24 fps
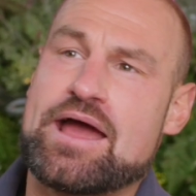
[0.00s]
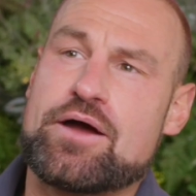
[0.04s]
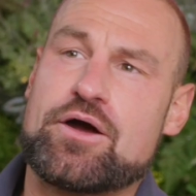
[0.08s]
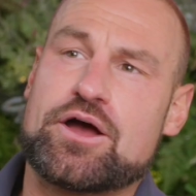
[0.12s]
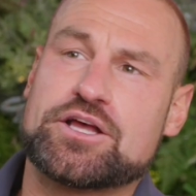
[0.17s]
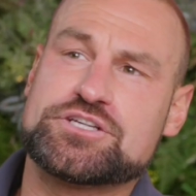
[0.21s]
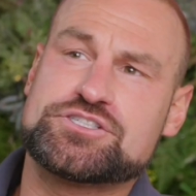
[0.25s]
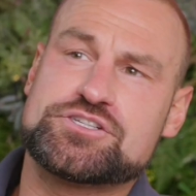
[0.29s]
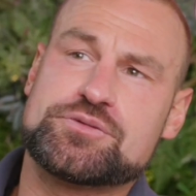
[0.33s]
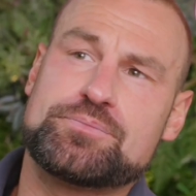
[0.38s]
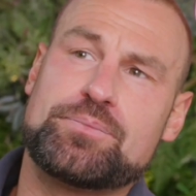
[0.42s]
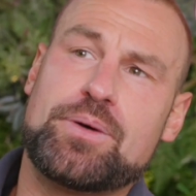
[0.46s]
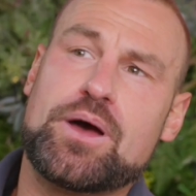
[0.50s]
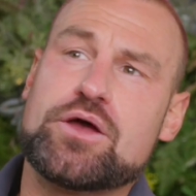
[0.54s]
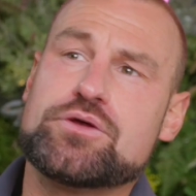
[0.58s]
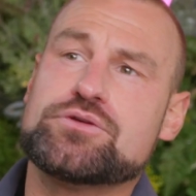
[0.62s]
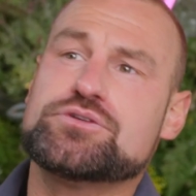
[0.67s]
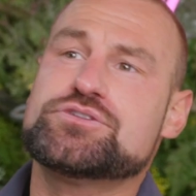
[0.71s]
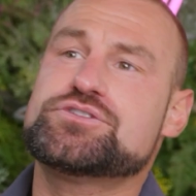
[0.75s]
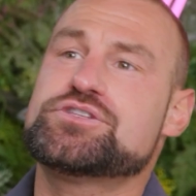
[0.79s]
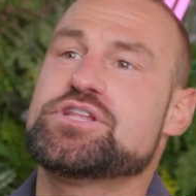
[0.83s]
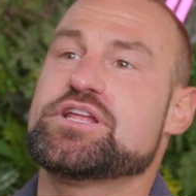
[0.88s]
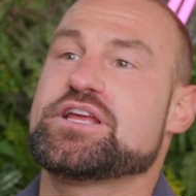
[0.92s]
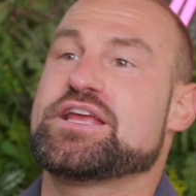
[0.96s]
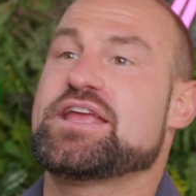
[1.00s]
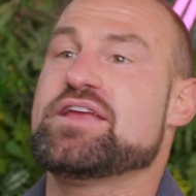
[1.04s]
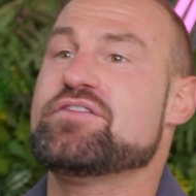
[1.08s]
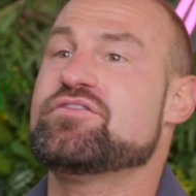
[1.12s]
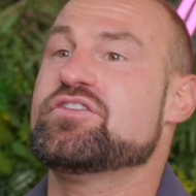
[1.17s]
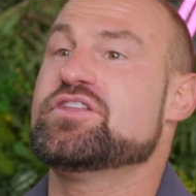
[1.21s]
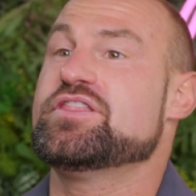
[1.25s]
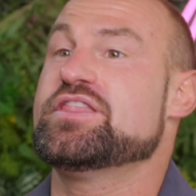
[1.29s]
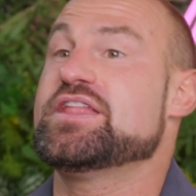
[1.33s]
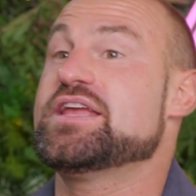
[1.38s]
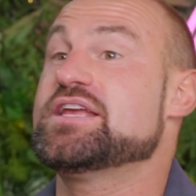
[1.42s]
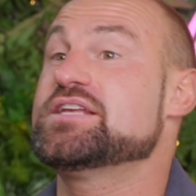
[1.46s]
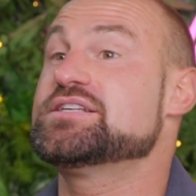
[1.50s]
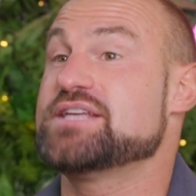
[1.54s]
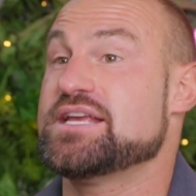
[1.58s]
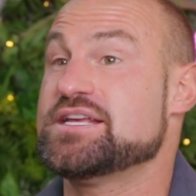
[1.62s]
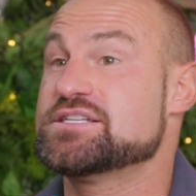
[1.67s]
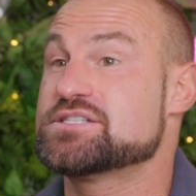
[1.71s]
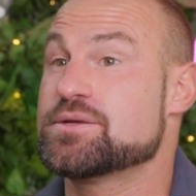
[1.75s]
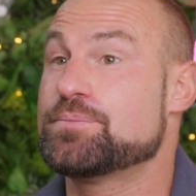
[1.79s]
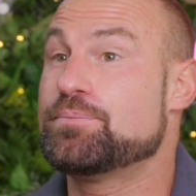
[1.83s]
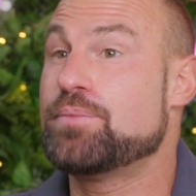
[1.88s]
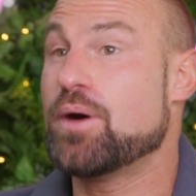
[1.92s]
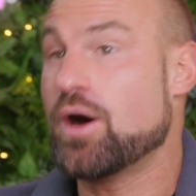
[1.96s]
Now, I suppose that given this
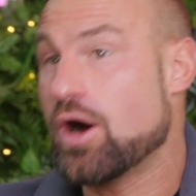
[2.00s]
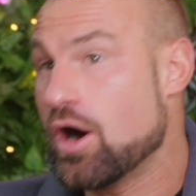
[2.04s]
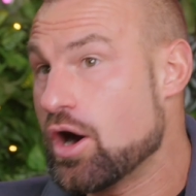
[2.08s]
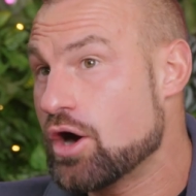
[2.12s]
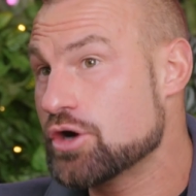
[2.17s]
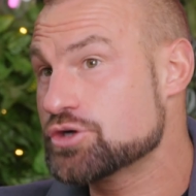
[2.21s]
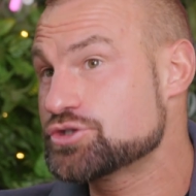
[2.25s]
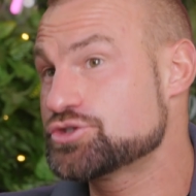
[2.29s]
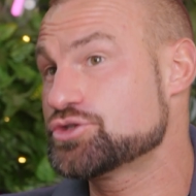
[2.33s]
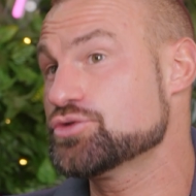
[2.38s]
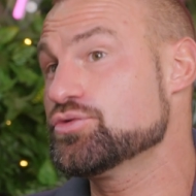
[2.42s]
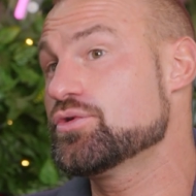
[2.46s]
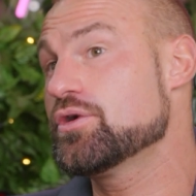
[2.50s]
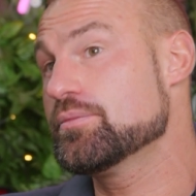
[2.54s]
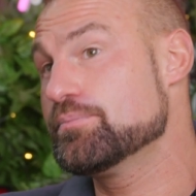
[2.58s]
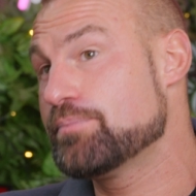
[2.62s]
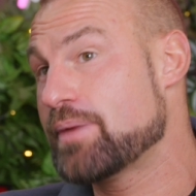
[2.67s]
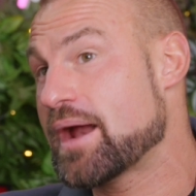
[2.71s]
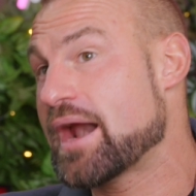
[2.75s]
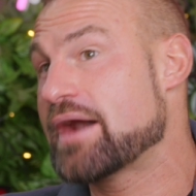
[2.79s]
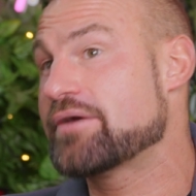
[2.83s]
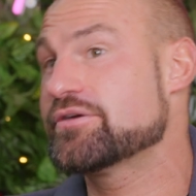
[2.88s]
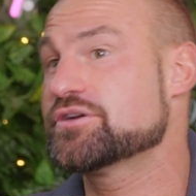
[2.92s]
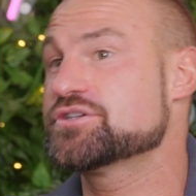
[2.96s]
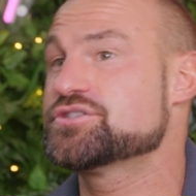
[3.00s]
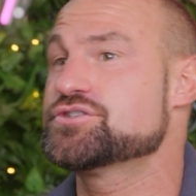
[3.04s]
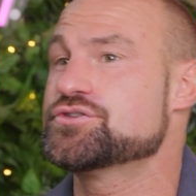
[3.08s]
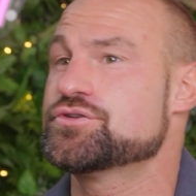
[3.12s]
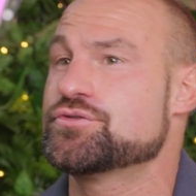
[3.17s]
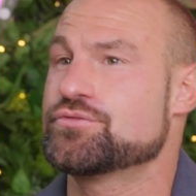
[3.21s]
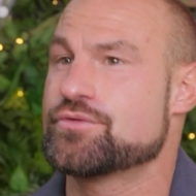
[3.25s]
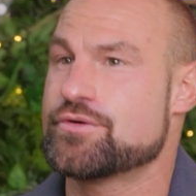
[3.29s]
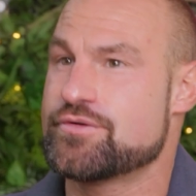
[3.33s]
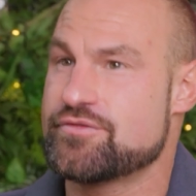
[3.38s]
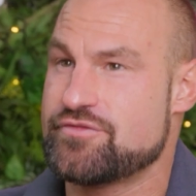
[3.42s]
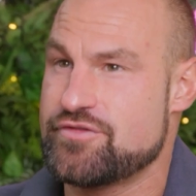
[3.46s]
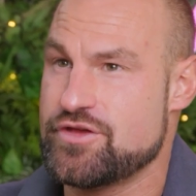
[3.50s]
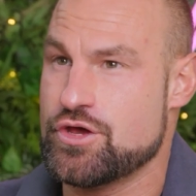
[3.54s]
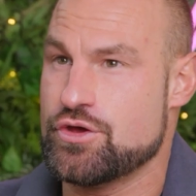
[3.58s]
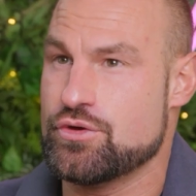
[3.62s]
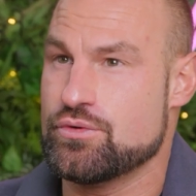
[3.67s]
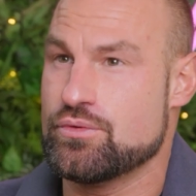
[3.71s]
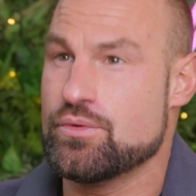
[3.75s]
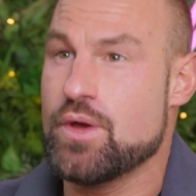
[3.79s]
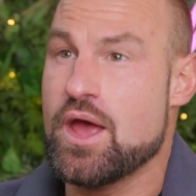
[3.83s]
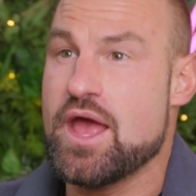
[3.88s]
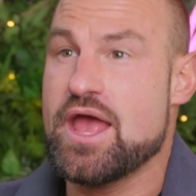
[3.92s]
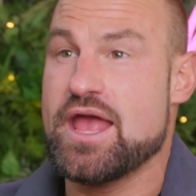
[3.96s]
is a partial comparison
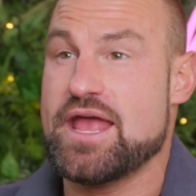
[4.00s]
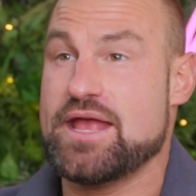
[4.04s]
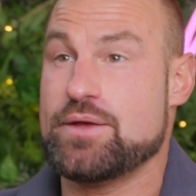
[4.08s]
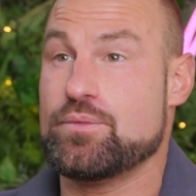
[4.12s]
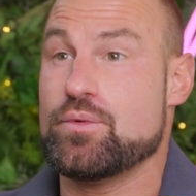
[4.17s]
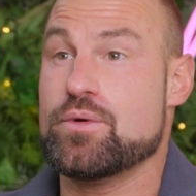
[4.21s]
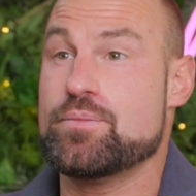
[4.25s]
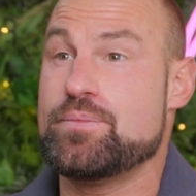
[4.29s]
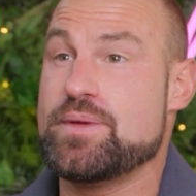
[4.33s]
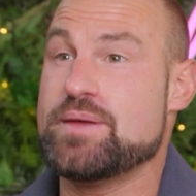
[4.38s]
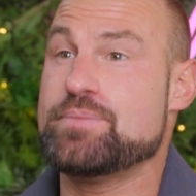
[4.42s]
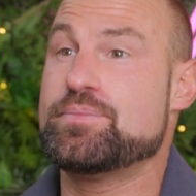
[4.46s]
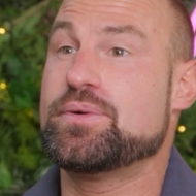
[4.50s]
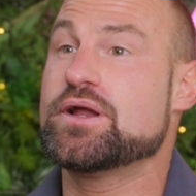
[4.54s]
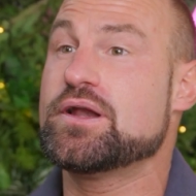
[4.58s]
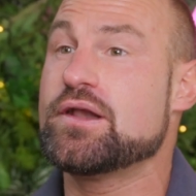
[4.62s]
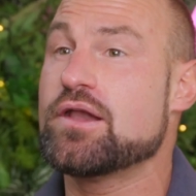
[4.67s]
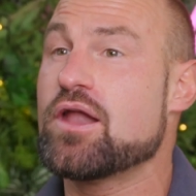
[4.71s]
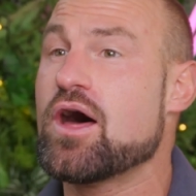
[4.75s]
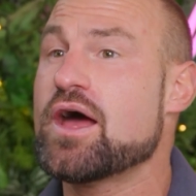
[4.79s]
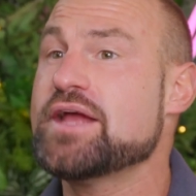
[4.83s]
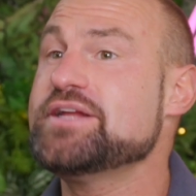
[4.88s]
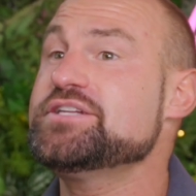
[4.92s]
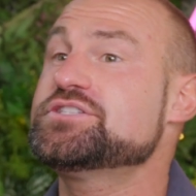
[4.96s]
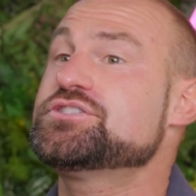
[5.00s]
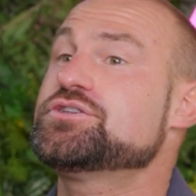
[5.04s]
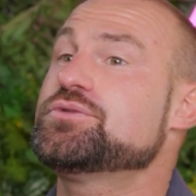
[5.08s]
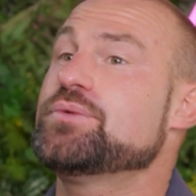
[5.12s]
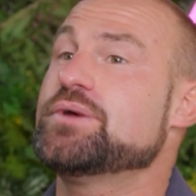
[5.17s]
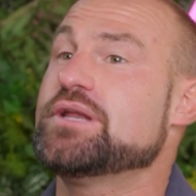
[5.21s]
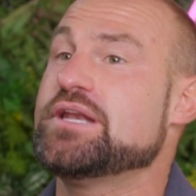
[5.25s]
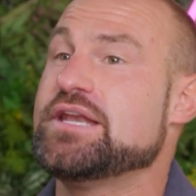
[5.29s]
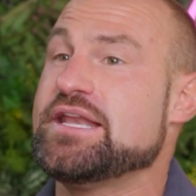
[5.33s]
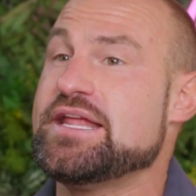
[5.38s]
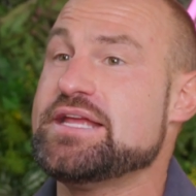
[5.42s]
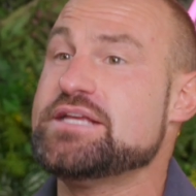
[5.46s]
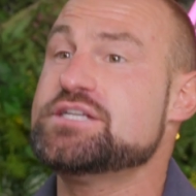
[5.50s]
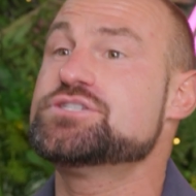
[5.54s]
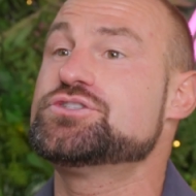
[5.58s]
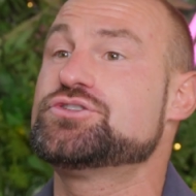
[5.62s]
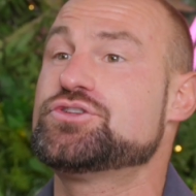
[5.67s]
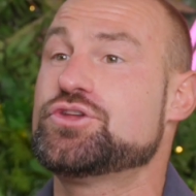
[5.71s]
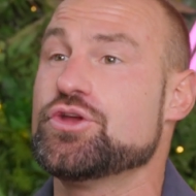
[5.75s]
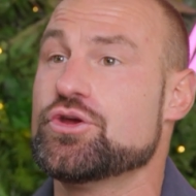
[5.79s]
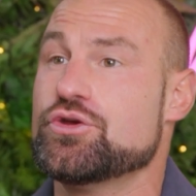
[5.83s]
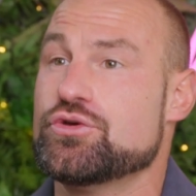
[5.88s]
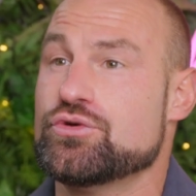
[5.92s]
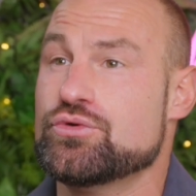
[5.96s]
review, it would be polite to at
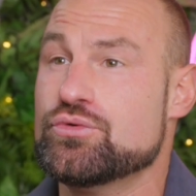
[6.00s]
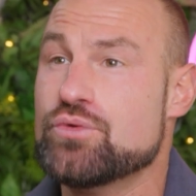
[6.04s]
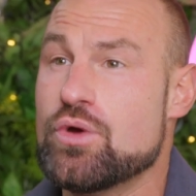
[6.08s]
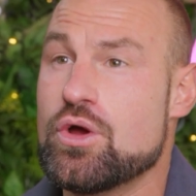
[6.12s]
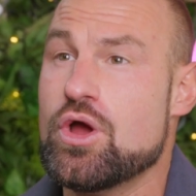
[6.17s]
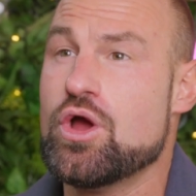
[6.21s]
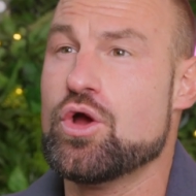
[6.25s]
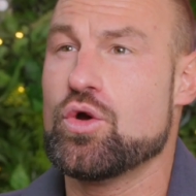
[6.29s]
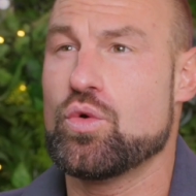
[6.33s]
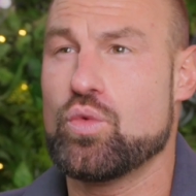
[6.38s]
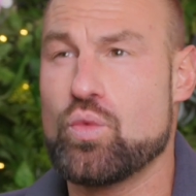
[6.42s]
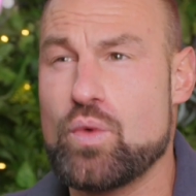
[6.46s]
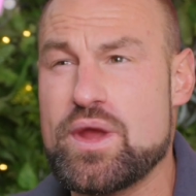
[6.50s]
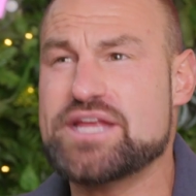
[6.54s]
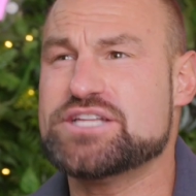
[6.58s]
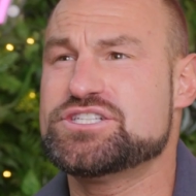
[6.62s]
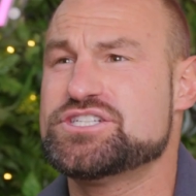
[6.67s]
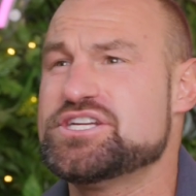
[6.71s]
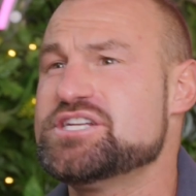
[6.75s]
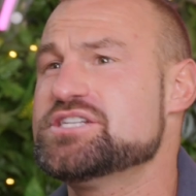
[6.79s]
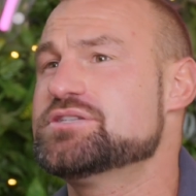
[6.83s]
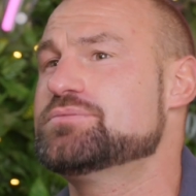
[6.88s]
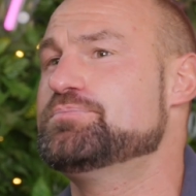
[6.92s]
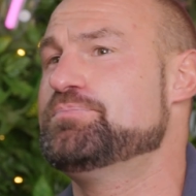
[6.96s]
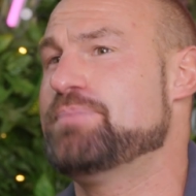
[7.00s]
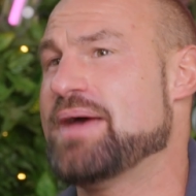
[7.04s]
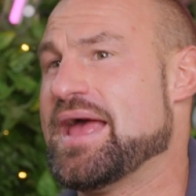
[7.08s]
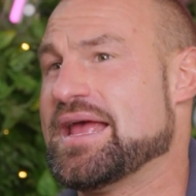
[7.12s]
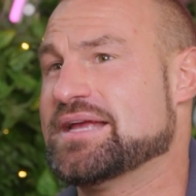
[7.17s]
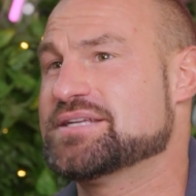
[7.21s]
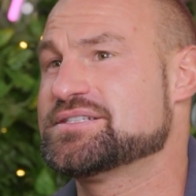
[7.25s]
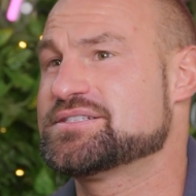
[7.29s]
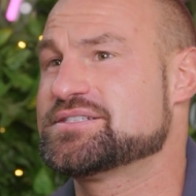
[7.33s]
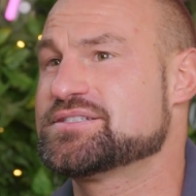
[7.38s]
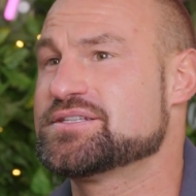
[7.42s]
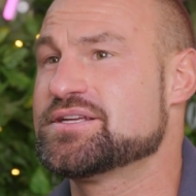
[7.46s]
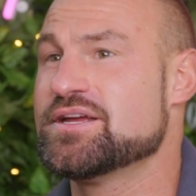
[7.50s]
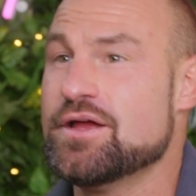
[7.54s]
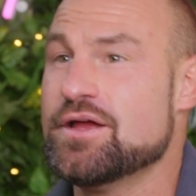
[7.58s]
least do which is best.